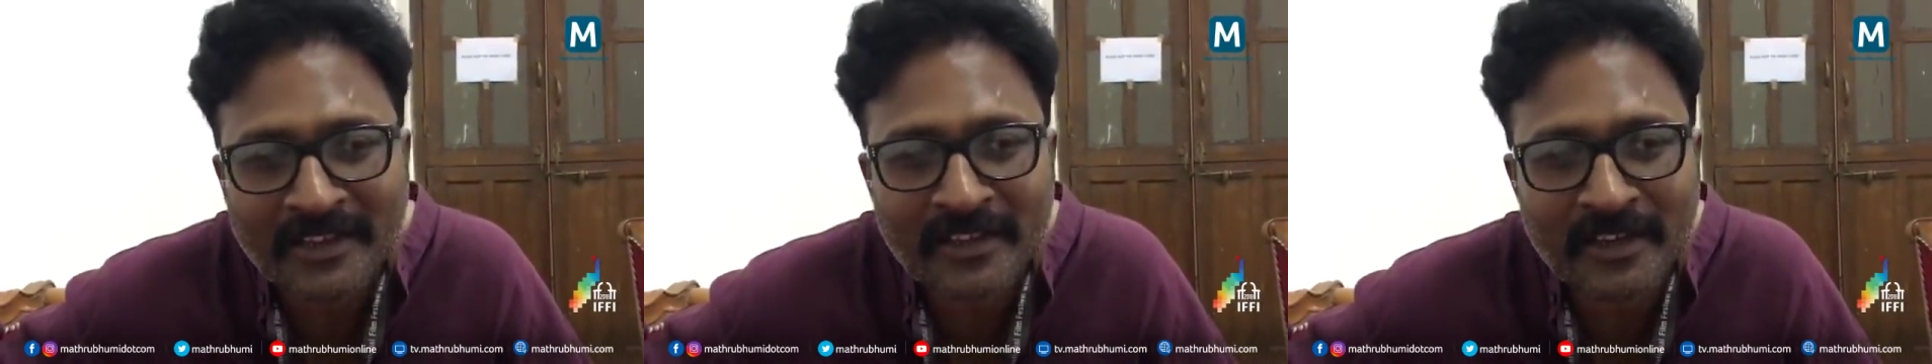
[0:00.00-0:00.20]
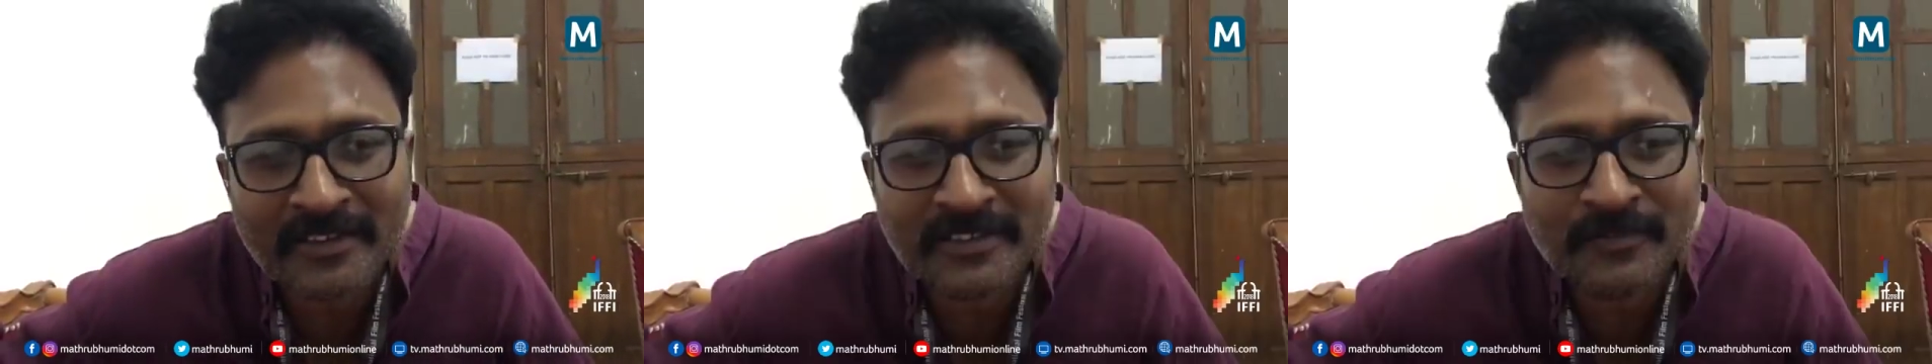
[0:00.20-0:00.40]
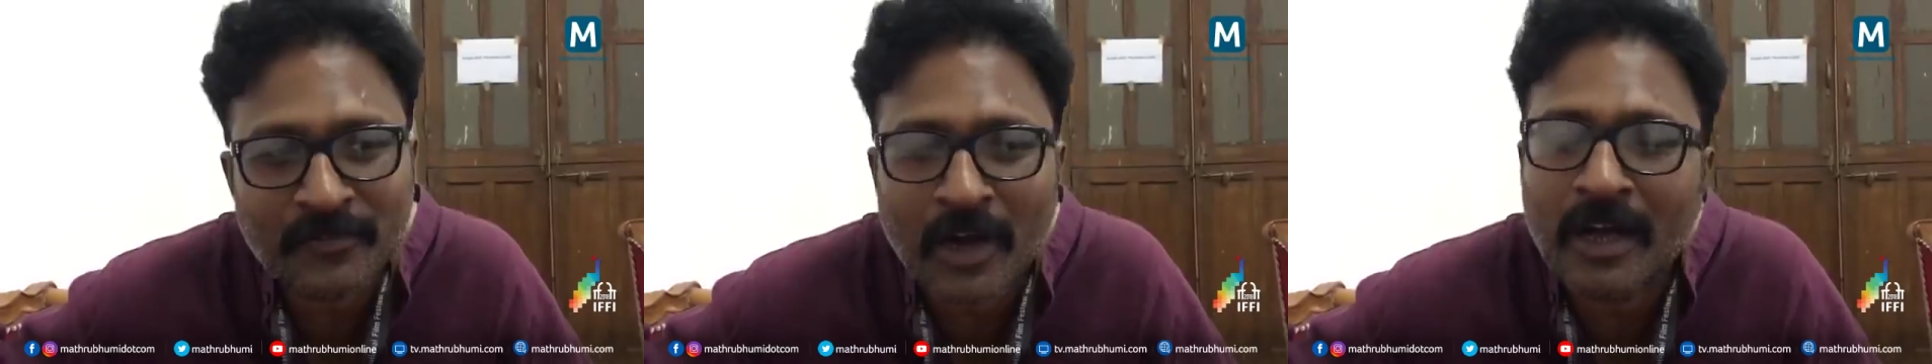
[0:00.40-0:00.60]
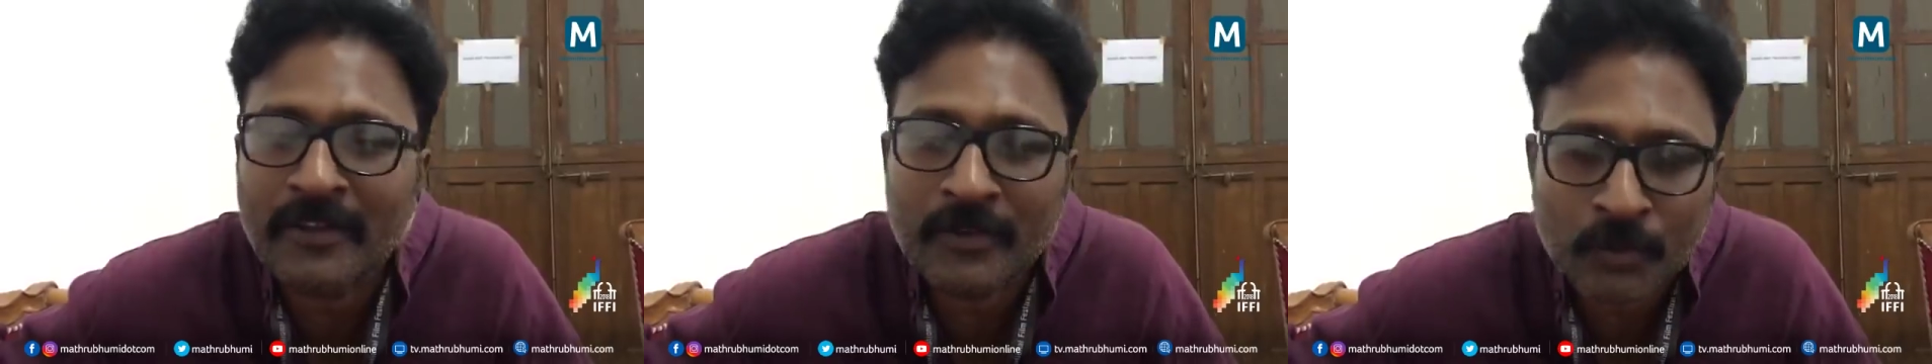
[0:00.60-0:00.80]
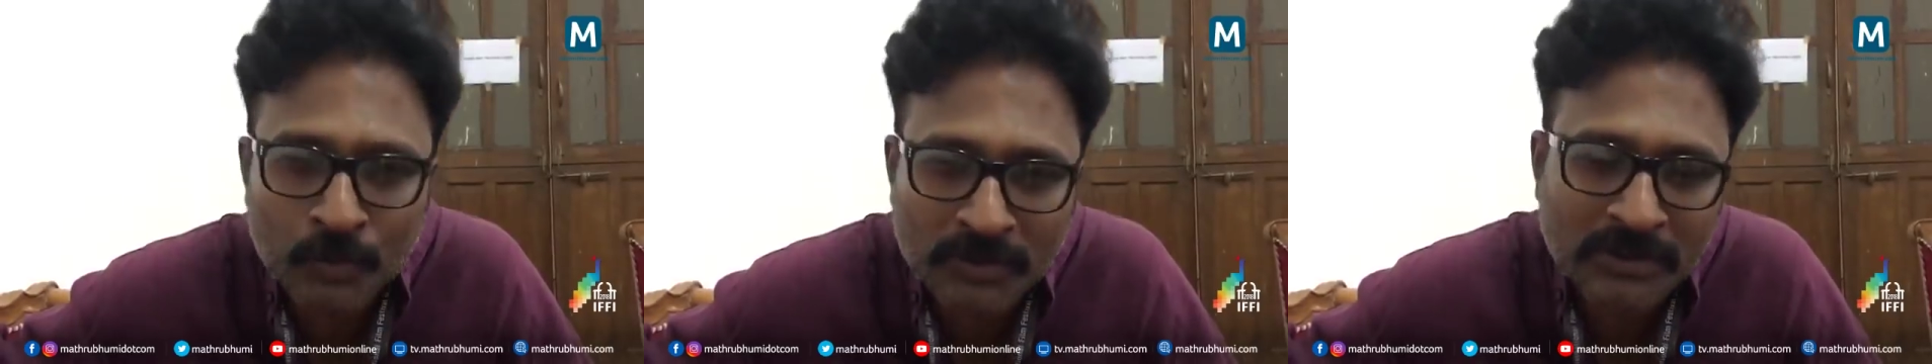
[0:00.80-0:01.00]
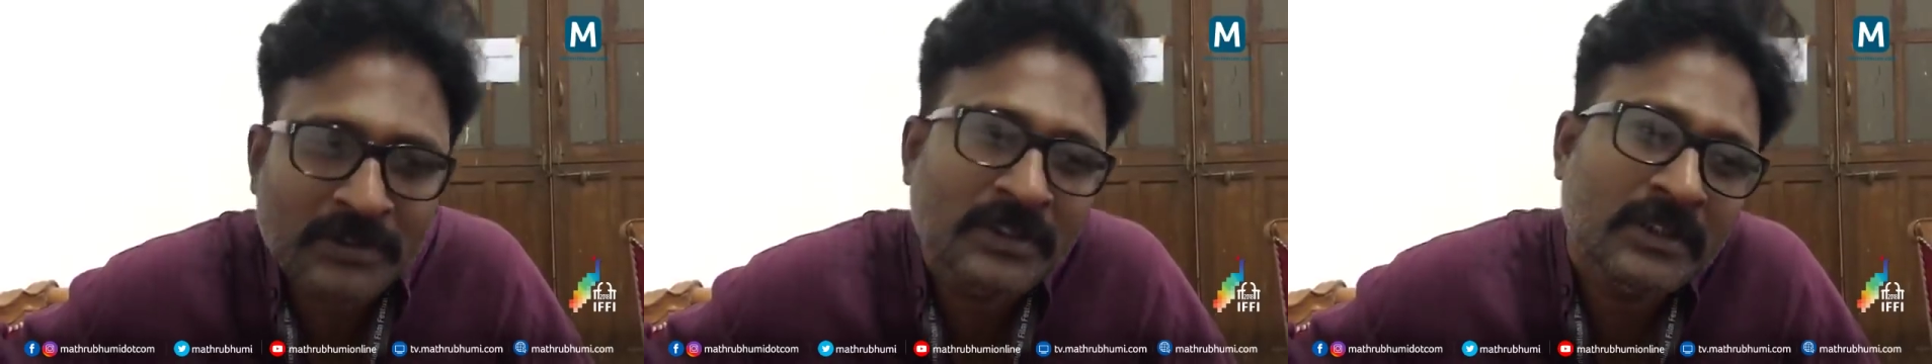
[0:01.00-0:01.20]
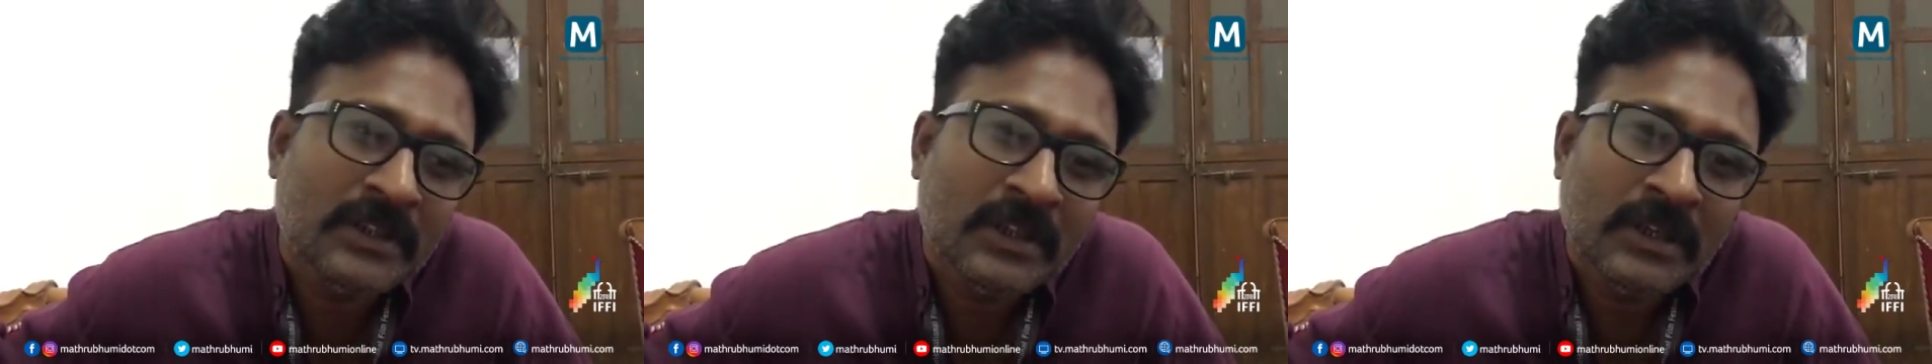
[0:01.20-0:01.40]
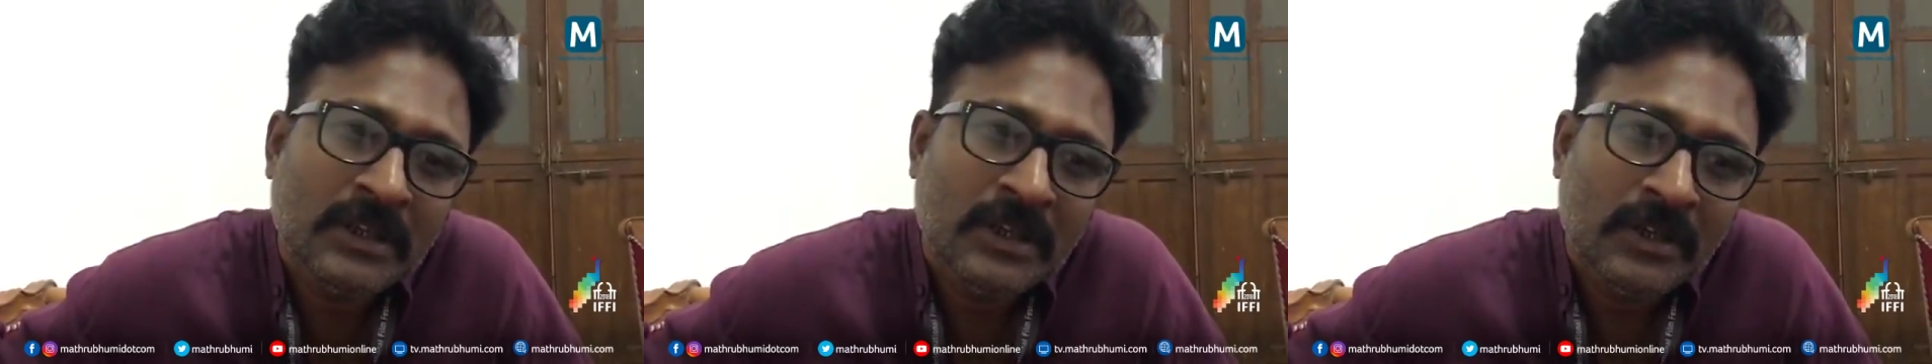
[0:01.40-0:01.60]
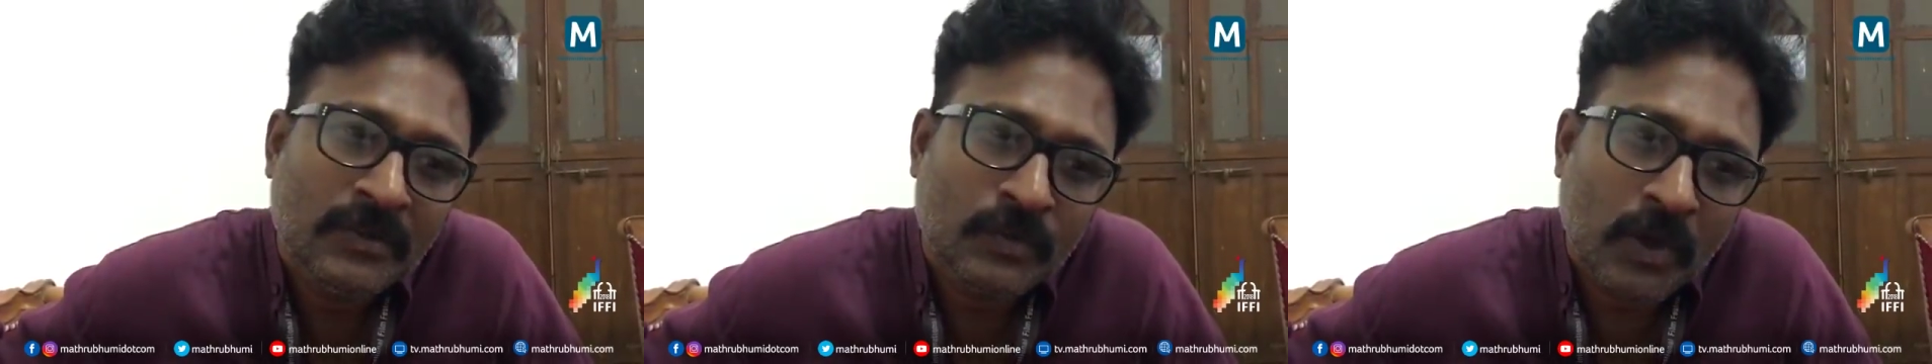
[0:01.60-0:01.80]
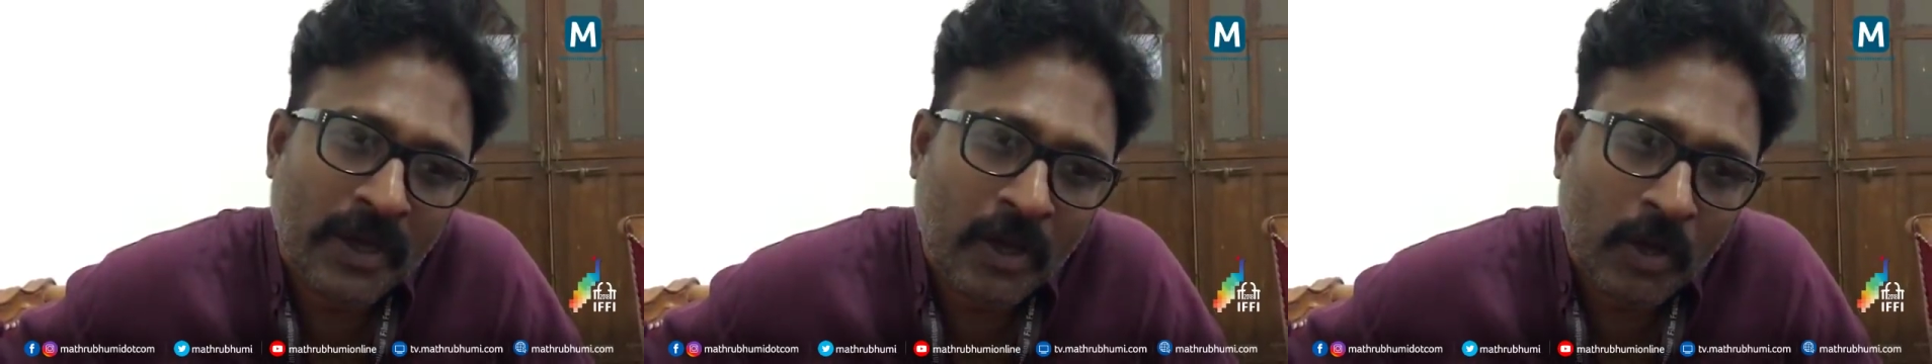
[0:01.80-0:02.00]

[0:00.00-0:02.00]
acted as a father to her. So I